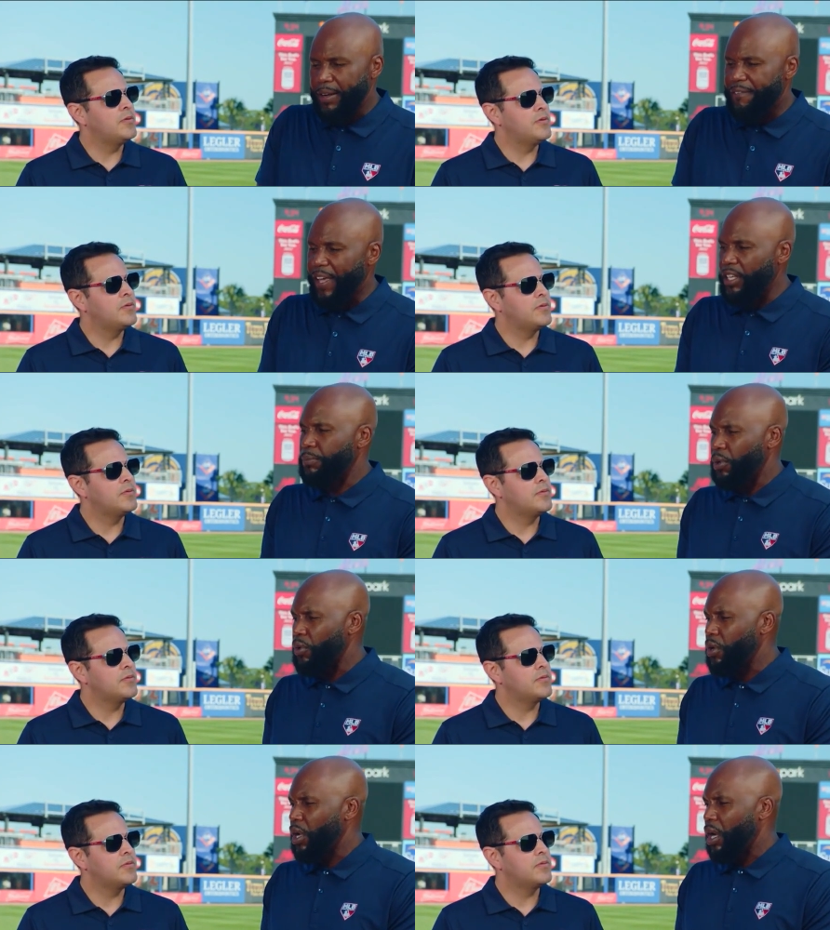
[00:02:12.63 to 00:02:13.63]

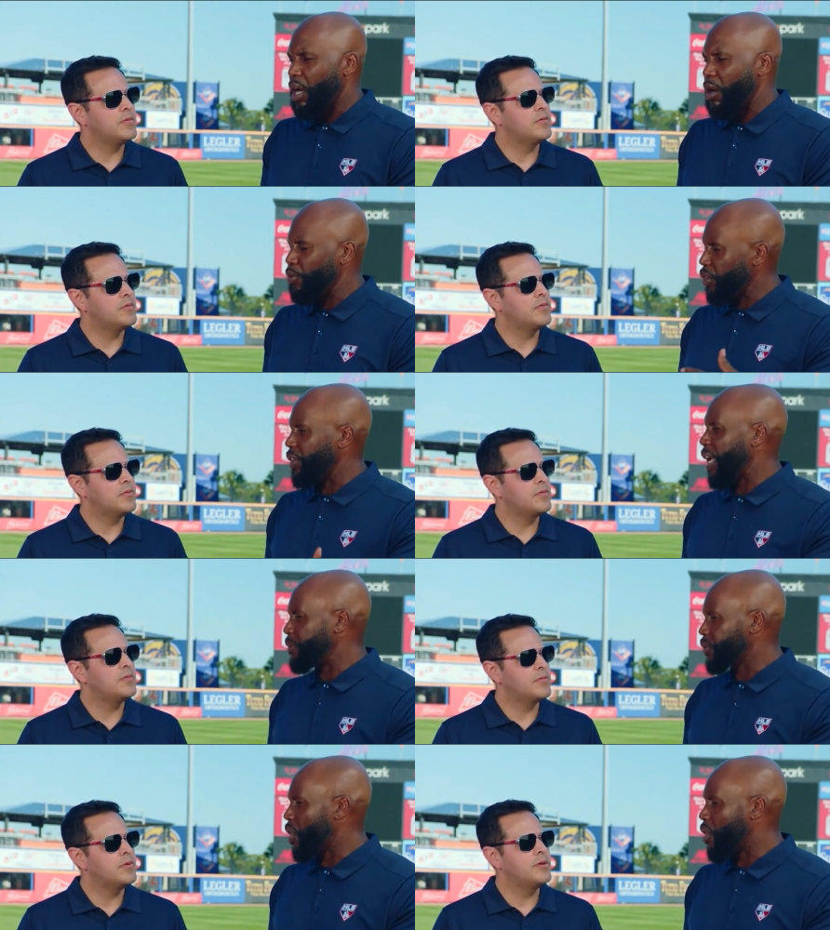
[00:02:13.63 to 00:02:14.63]
Speaker 1: available uh, when your
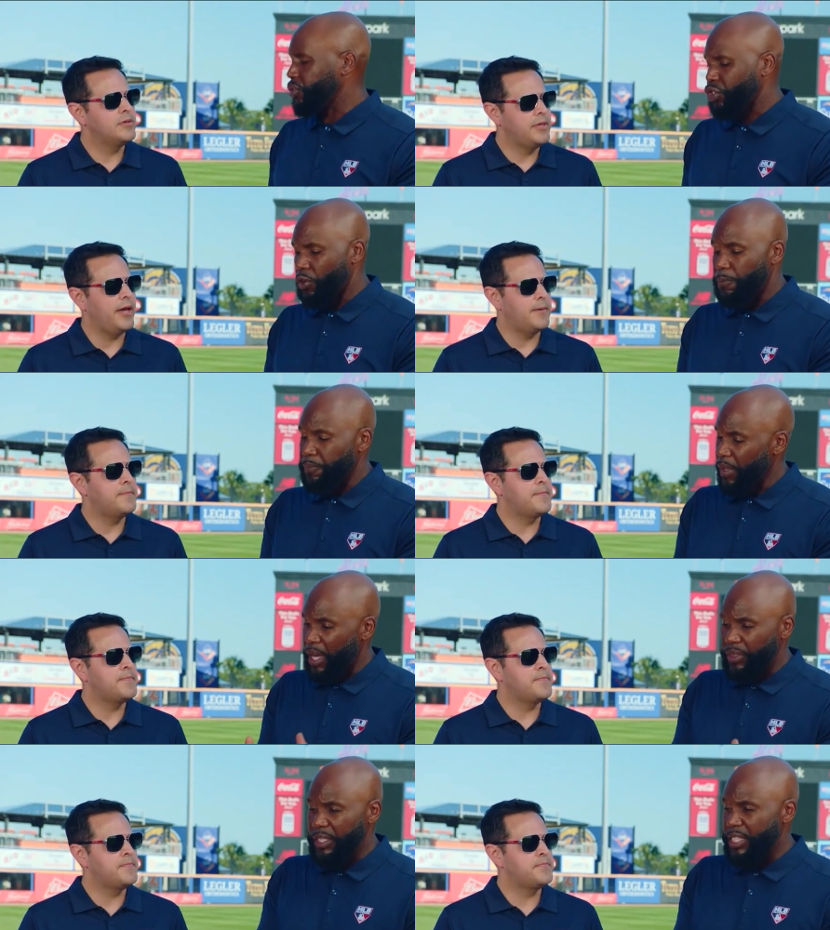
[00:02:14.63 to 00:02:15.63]
name's called. So yeah.
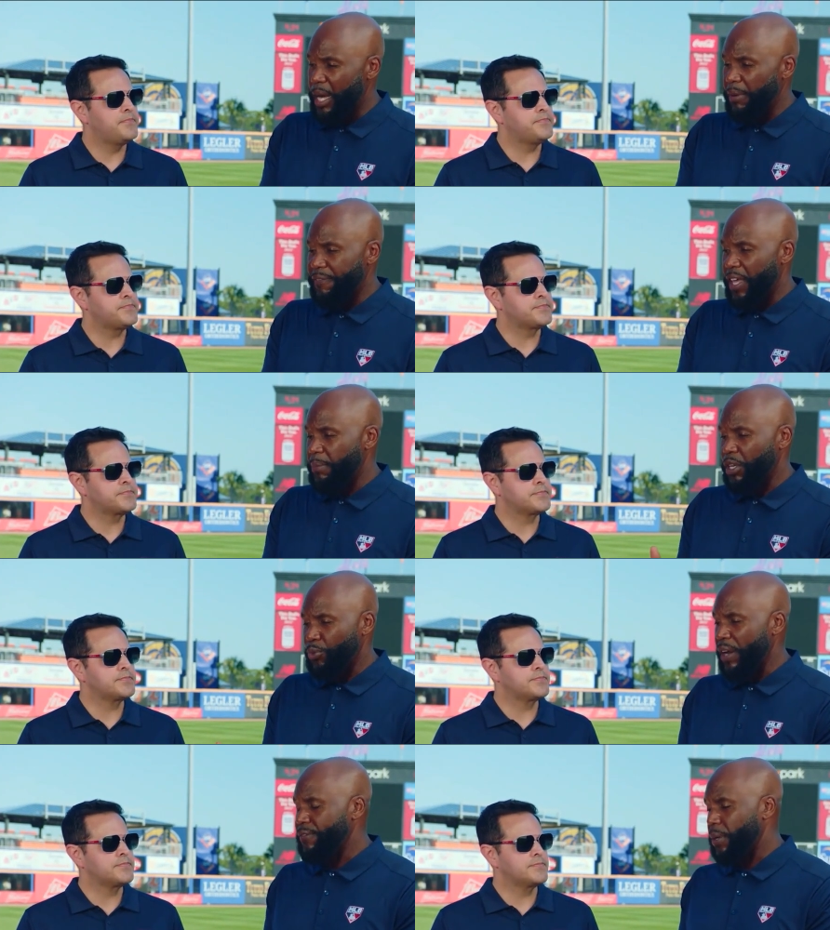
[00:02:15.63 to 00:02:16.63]
I think Tommy Pham in the
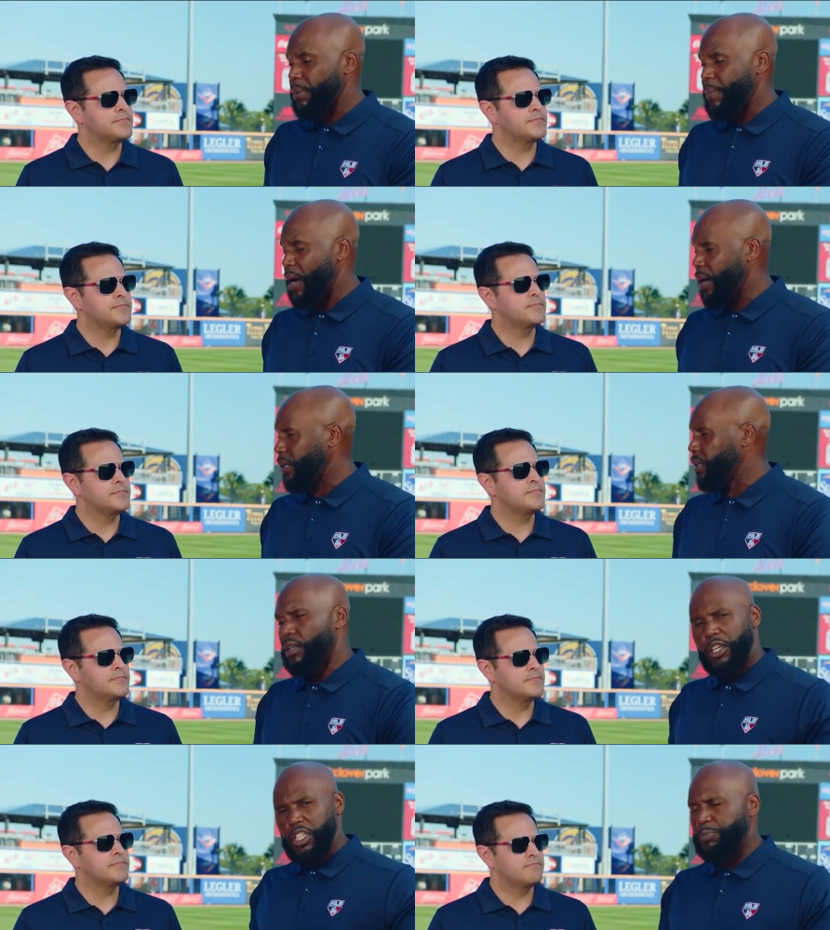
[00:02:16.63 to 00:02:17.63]
right frame of mind
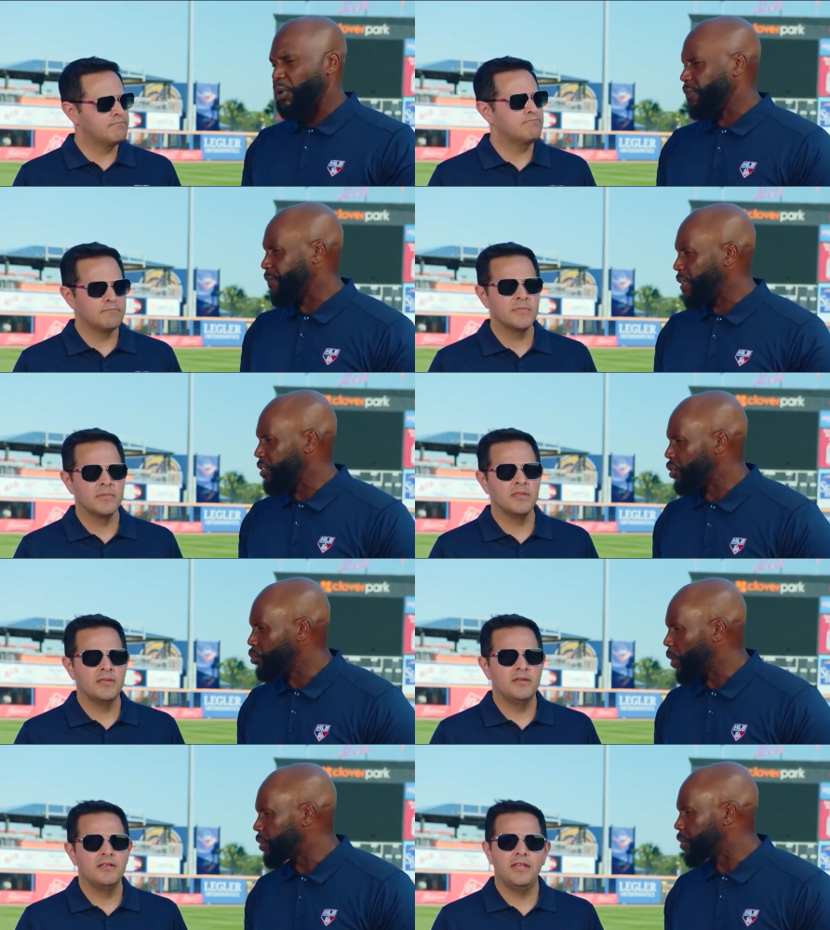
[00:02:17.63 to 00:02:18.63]
is perfect for that
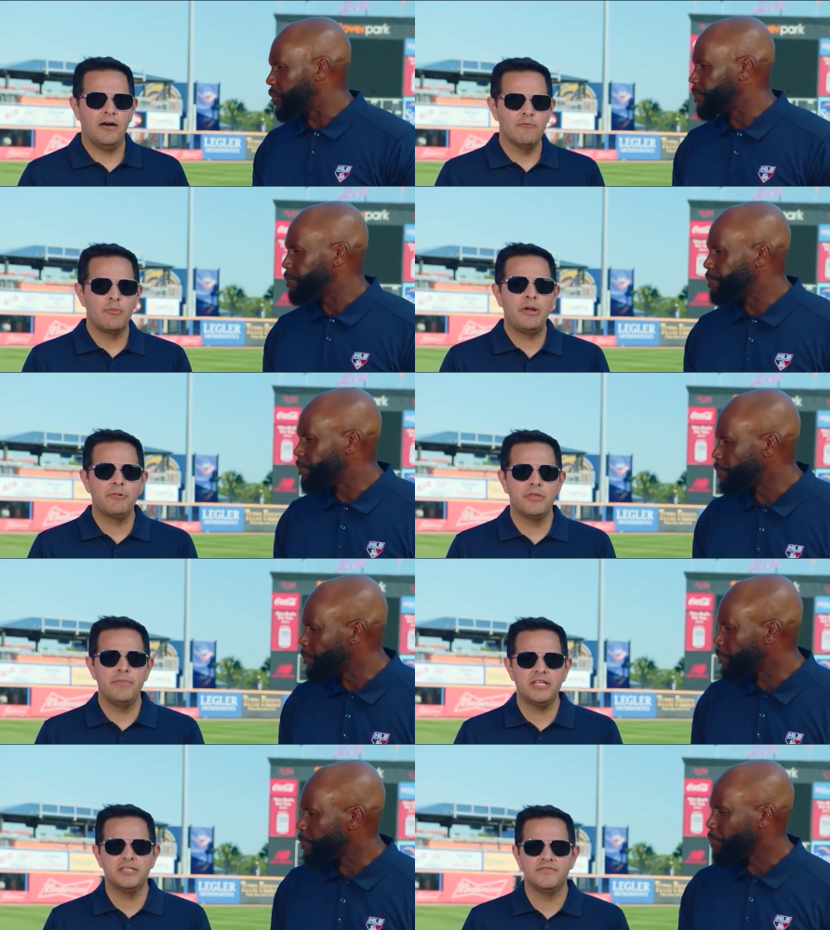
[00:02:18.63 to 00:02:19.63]
situation.
Speaker 2: Now remember, the
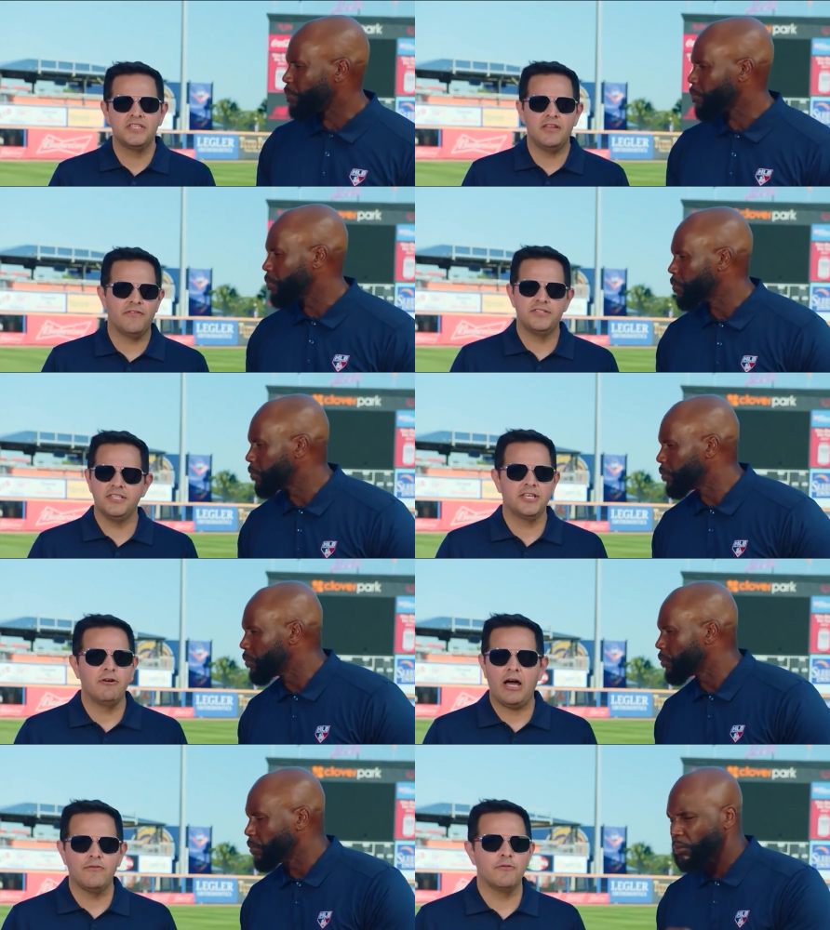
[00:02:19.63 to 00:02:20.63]
Mets have said
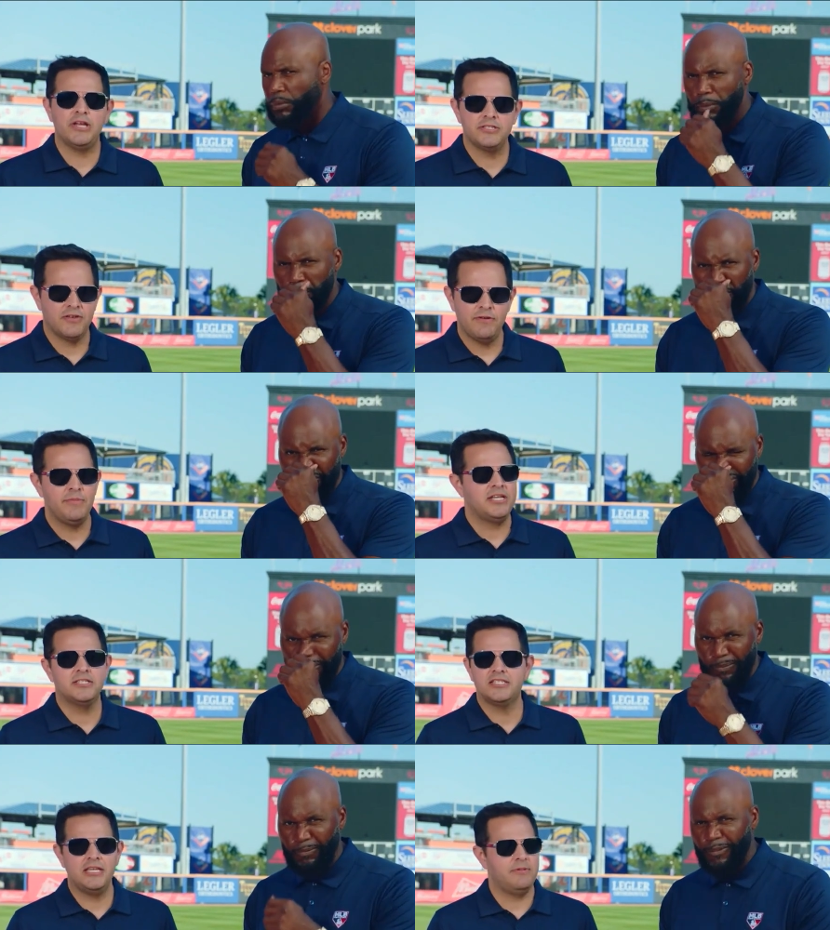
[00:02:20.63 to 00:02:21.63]
Francisco Alvarez, if he makes
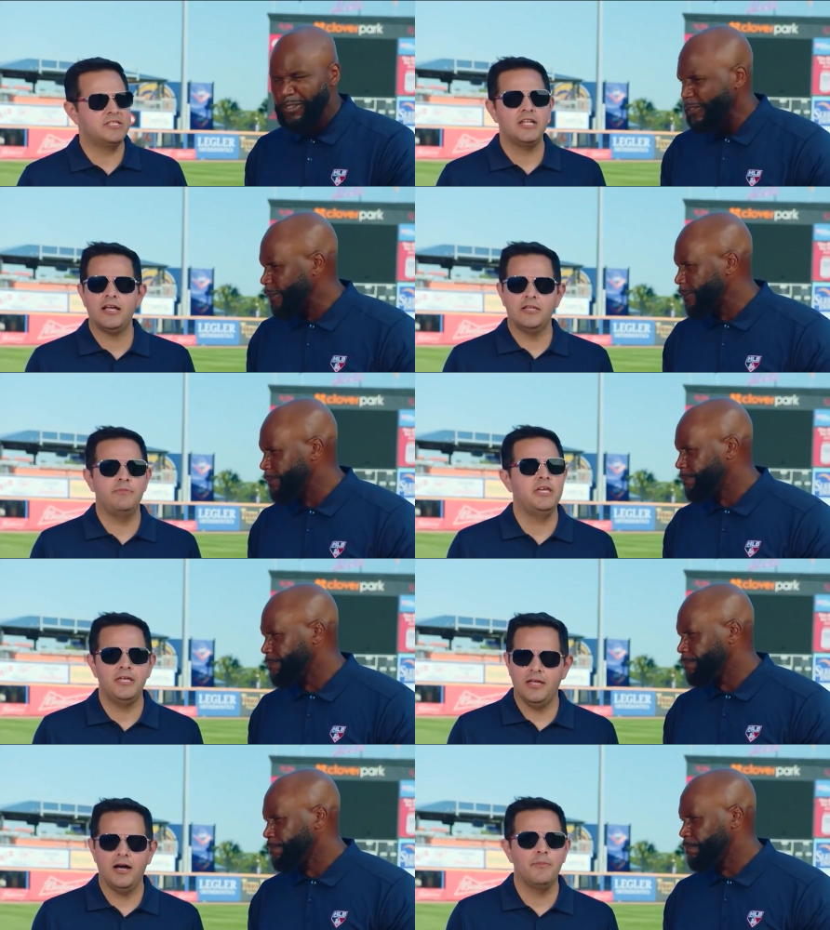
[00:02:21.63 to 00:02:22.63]
the team, it's not going to
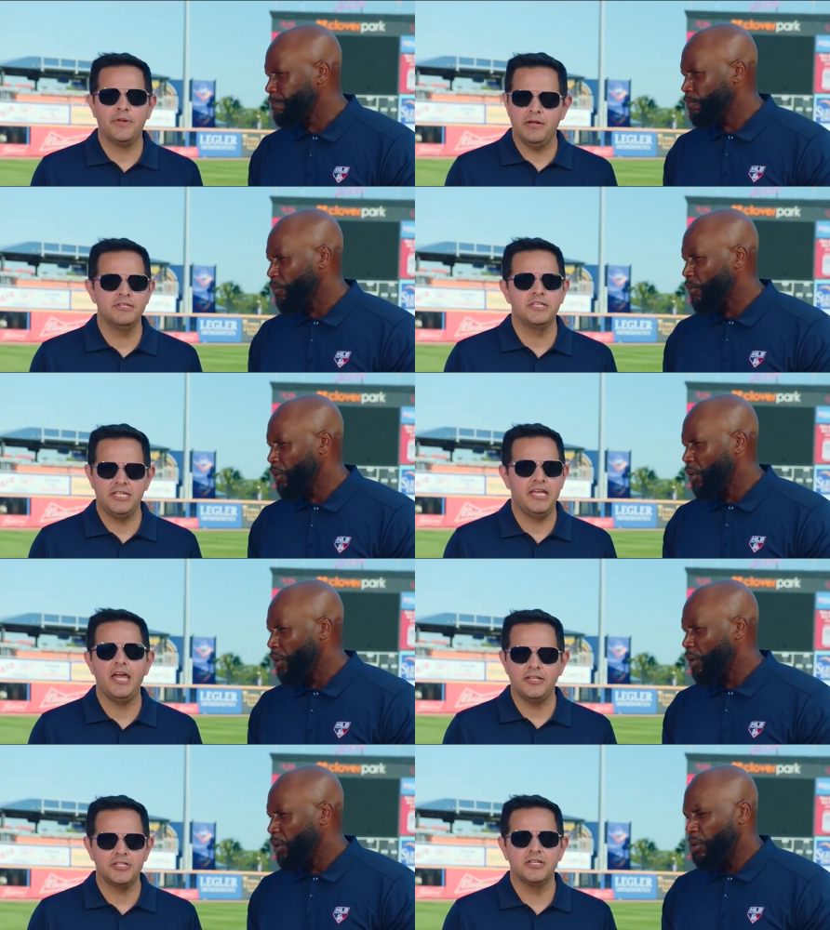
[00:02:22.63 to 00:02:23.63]
be up here as a
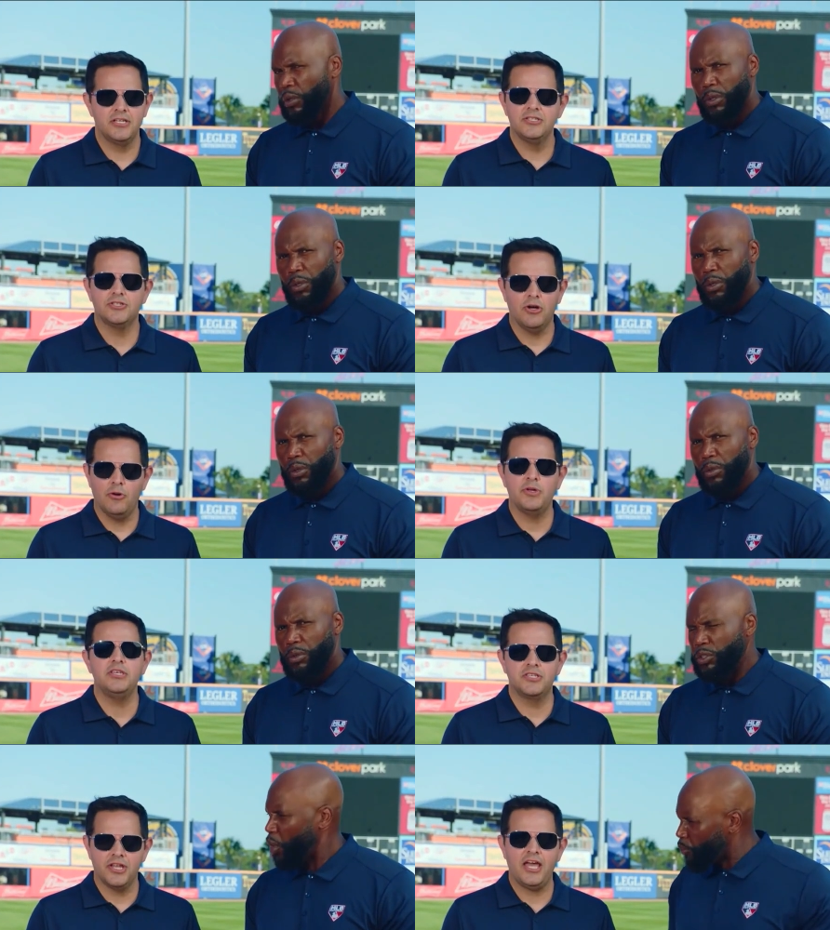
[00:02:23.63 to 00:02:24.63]
DH. So he's going